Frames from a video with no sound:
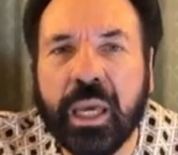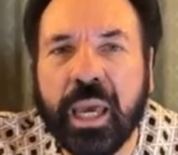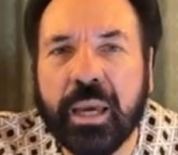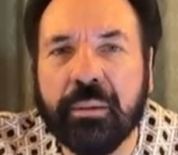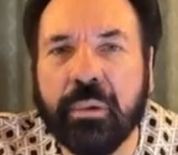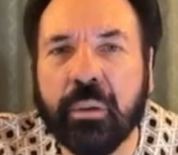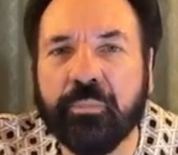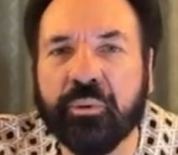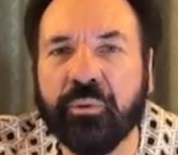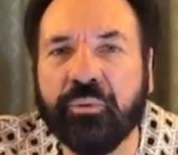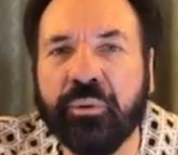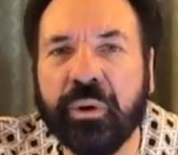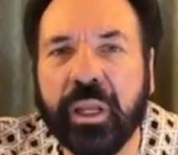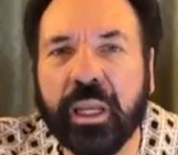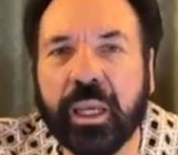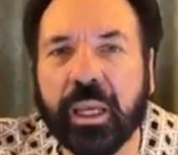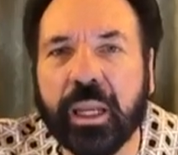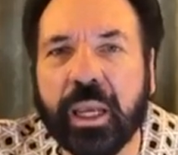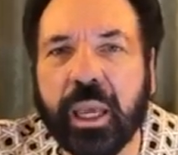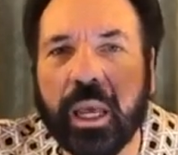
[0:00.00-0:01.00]
He gave me a
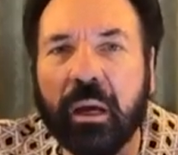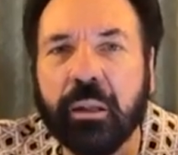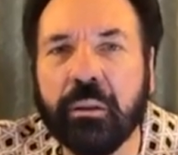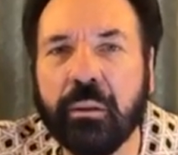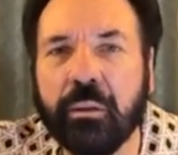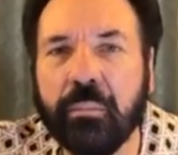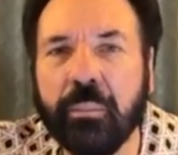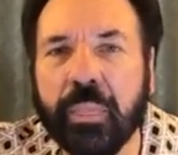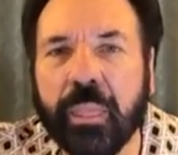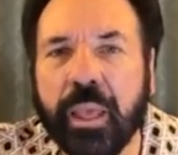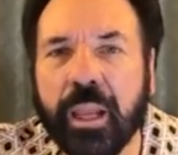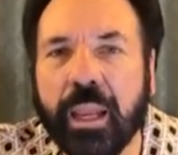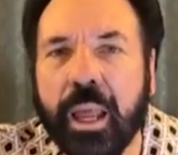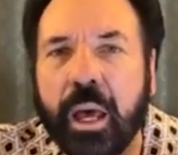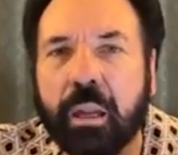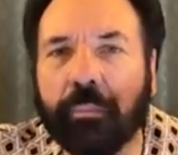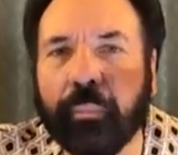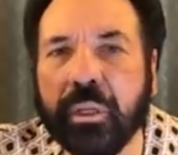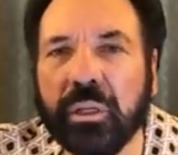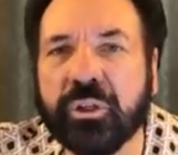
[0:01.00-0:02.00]
prophetic encounter. He
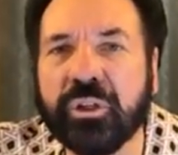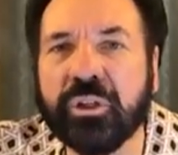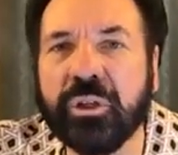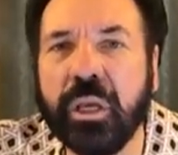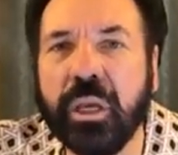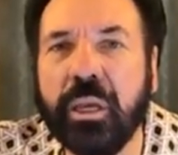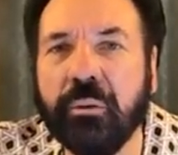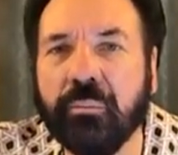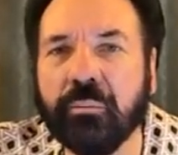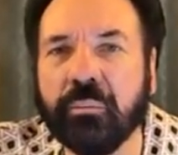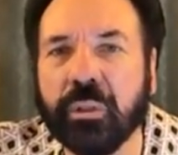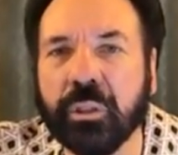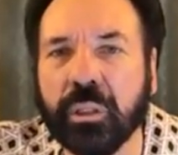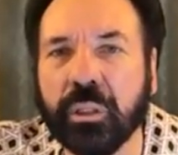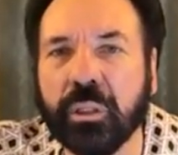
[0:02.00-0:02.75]
allowed me to see